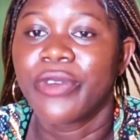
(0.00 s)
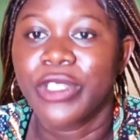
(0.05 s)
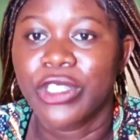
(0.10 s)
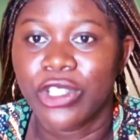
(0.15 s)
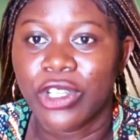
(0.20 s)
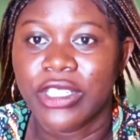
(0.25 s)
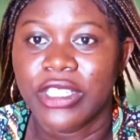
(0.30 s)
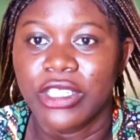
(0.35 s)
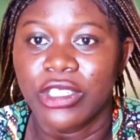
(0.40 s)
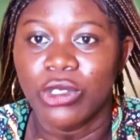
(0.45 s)

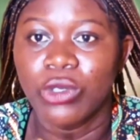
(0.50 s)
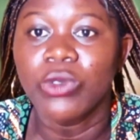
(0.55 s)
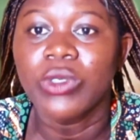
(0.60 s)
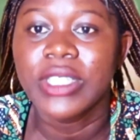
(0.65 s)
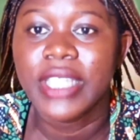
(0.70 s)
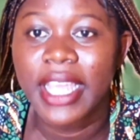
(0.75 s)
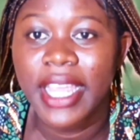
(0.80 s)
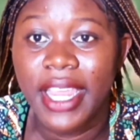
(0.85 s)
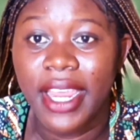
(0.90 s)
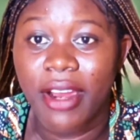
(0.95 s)
resources
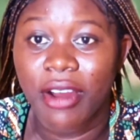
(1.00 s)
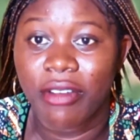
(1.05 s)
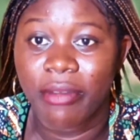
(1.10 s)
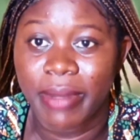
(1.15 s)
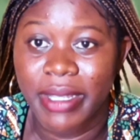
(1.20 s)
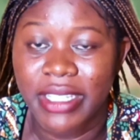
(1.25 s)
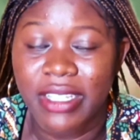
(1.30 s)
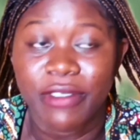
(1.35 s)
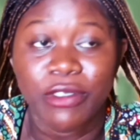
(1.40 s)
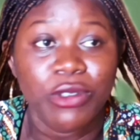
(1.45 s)
to take care
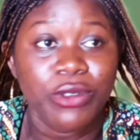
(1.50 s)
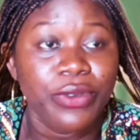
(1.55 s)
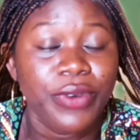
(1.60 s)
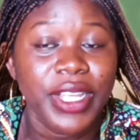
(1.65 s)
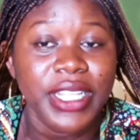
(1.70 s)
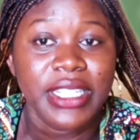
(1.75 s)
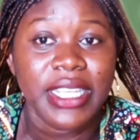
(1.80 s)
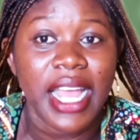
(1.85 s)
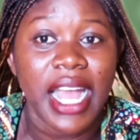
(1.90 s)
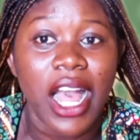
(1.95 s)
of myself, to
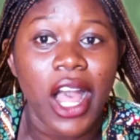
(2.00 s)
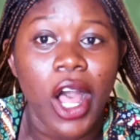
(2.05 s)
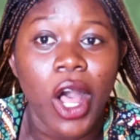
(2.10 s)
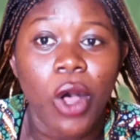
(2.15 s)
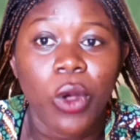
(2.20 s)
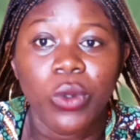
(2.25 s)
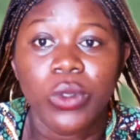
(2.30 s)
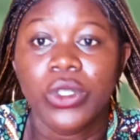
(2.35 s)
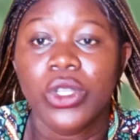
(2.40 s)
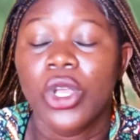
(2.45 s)
rent a
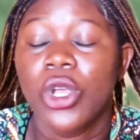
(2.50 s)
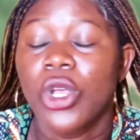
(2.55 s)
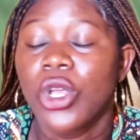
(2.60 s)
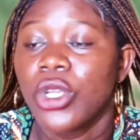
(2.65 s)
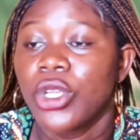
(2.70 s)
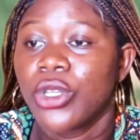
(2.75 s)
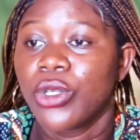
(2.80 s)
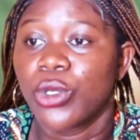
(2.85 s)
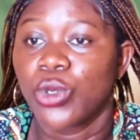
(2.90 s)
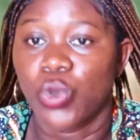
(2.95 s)
house,
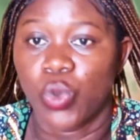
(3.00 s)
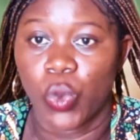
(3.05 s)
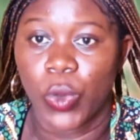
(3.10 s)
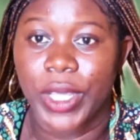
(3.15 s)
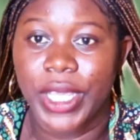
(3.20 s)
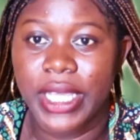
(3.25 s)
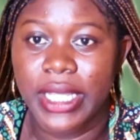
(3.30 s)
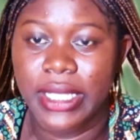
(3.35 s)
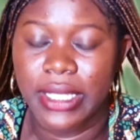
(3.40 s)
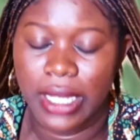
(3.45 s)
you know, to
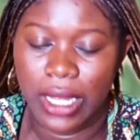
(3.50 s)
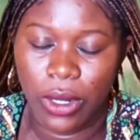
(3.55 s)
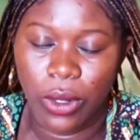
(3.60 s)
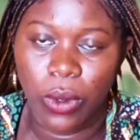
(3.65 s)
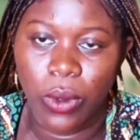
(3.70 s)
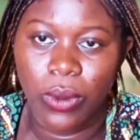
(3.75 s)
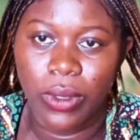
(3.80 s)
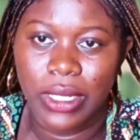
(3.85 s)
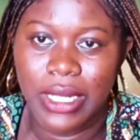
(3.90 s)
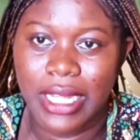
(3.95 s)
eat
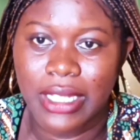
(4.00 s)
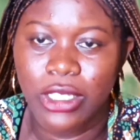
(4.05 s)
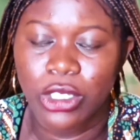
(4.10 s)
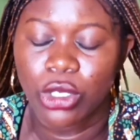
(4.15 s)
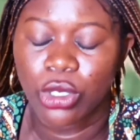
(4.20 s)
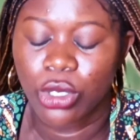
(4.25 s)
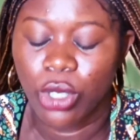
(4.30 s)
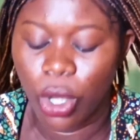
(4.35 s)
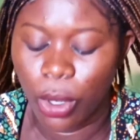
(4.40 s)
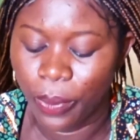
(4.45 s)
and all that.
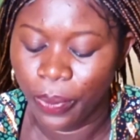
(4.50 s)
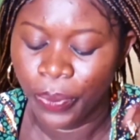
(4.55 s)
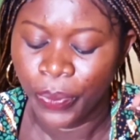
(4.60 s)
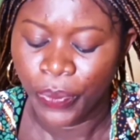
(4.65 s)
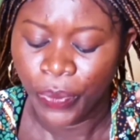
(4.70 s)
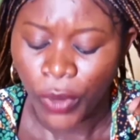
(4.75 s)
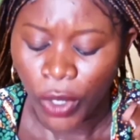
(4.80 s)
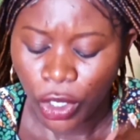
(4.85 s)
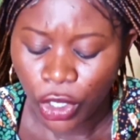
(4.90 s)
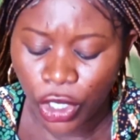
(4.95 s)

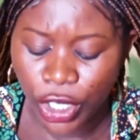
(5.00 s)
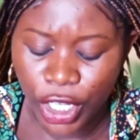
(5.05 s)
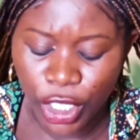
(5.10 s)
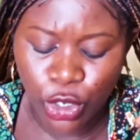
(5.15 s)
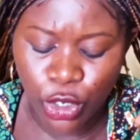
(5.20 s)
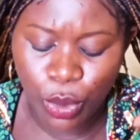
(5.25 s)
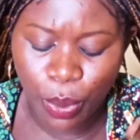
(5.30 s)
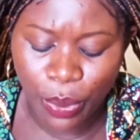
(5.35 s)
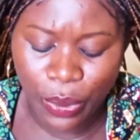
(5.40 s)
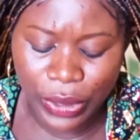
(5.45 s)
So you
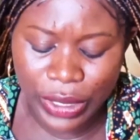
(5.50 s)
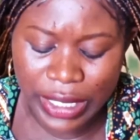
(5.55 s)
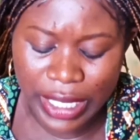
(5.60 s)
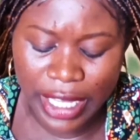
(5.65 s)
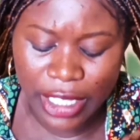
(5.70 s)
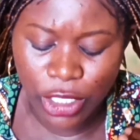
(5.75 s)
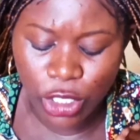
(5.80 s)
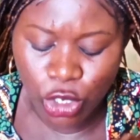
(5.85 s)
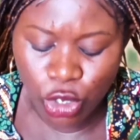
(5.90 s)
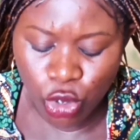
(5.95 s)
need to
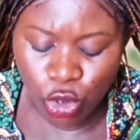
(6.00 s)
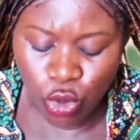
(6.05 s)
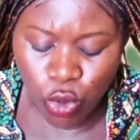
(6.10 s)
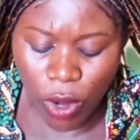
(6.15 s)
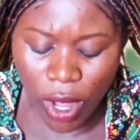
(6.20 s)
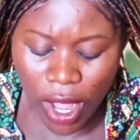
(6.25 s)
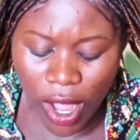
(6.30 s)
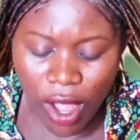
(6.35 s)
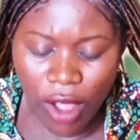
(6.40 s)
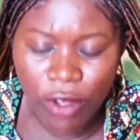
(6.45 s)
present
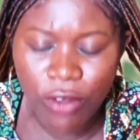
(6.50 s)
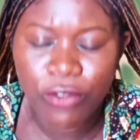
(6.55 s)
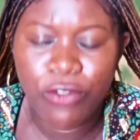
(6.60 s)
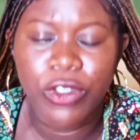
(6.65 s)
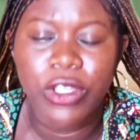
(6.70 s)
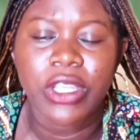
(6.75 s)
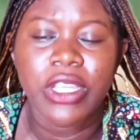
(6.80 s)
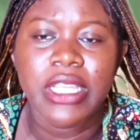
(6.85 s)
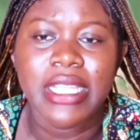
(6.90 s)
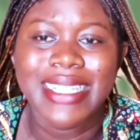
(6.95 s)

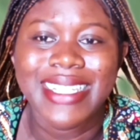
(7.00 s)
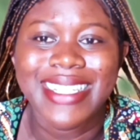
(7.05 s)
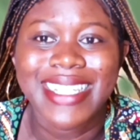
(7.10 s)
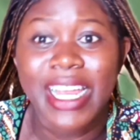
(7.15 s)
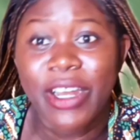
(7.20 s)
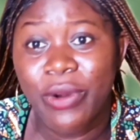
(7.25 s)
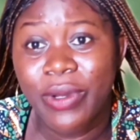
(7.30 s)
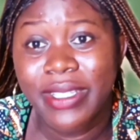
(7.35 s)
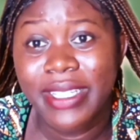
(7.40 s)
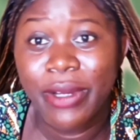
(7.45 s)
12
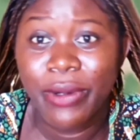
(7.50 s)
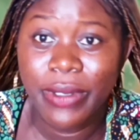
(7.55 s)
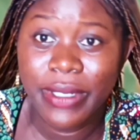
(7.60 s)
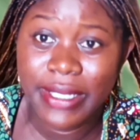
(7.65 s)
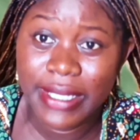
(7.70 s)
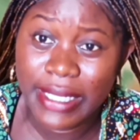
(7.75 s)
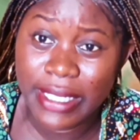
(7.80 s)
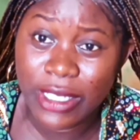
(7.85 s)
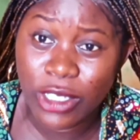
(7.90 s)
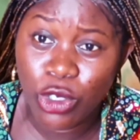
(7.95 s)

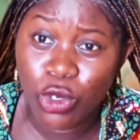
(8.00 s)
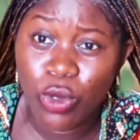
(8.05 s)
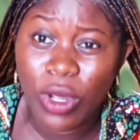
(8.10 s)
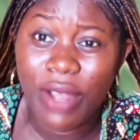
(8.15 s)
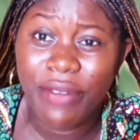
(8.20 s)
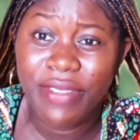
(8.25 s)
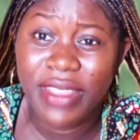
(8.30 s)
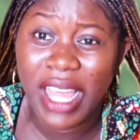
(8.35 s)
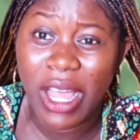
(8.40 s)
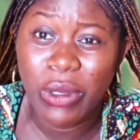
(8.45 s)

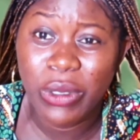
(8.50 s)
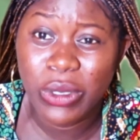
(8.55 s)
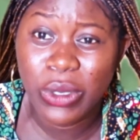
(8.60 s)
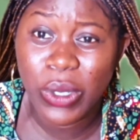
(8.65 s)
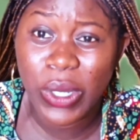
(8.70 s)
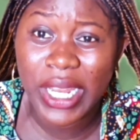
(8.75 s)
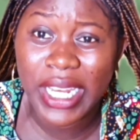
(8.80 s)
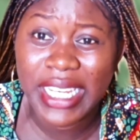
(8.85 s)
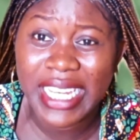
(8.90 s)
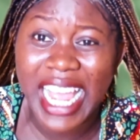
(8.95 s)

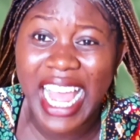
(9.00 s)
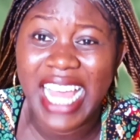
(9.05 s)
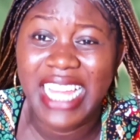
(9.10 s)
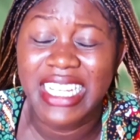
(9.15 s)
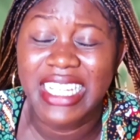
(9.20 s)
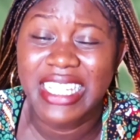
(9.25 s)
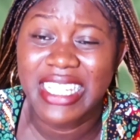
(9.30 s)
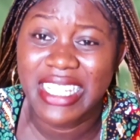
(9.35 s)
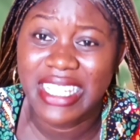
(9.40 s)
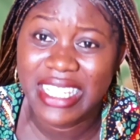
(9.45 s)

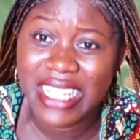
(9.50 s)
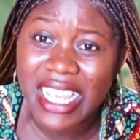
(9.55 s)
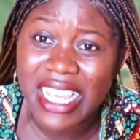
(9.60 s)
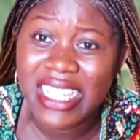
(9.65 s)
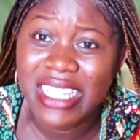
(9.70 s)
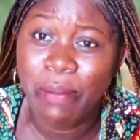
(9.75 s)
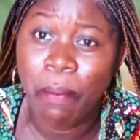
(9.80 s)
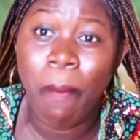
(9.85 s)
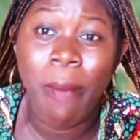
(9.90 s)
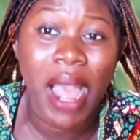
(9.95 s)

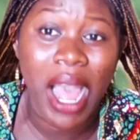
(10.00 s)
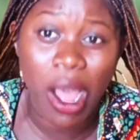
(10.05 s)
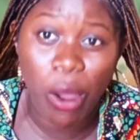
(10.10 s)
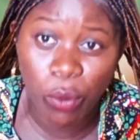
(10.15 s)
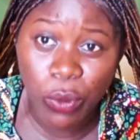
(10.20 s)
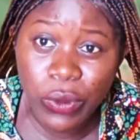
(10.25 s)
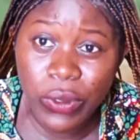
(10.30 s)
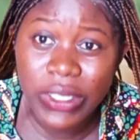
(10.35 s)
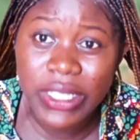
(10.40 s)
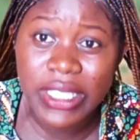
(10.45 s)

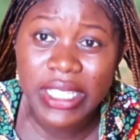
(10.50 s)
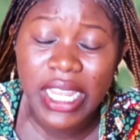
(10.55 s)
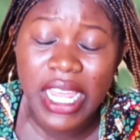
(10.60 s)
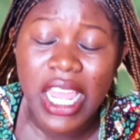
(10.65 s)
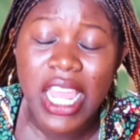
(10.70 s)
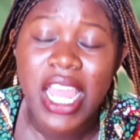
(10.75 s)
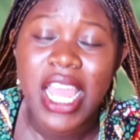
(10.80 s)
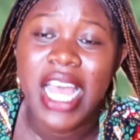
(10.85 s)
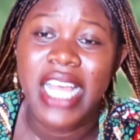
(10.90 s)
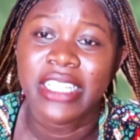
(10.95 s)
£12,006
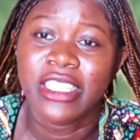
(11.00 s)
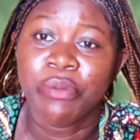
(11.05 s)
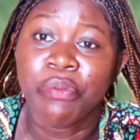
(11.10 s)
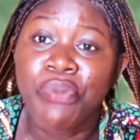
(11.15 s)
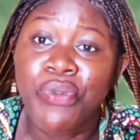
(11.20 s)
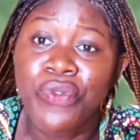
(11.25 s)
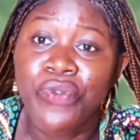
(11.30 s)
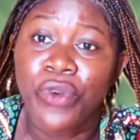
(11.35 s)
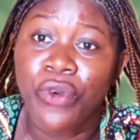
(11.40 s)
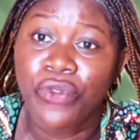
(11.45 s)
as
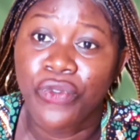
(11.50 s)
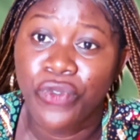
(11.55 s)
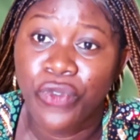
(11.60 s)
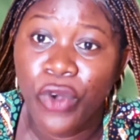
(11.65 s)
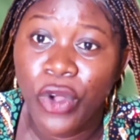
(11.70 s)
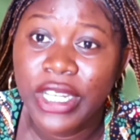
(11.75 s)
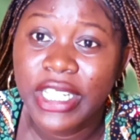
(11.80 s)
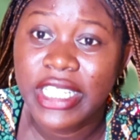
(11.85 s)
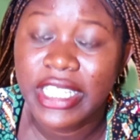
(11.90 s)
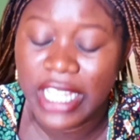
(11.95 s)
proof of
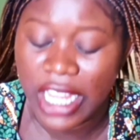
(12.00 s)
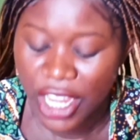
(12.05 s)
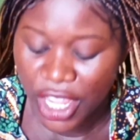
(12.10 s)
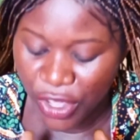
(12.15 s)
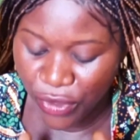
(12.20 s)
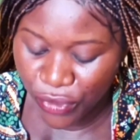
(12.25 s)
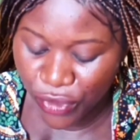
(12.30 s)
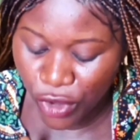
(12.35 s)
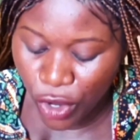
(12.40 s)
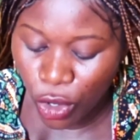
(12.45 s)
funds
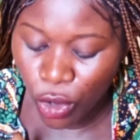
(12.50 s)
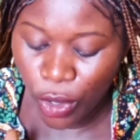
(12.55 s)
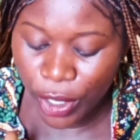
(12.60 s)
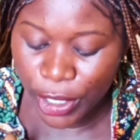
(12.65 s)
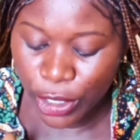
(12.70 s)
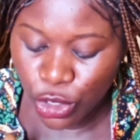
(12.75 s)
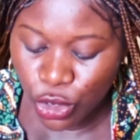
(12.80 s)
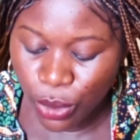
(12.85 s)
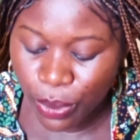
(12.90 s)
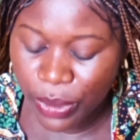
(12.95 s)
if you're
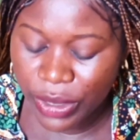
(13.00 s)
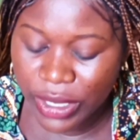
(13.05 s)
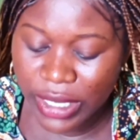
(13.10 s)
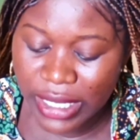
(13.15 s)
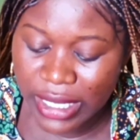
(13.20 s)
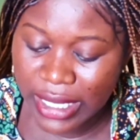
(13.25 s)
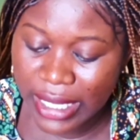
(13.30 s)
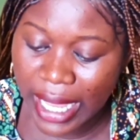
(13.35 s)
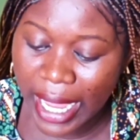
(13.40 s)
going to be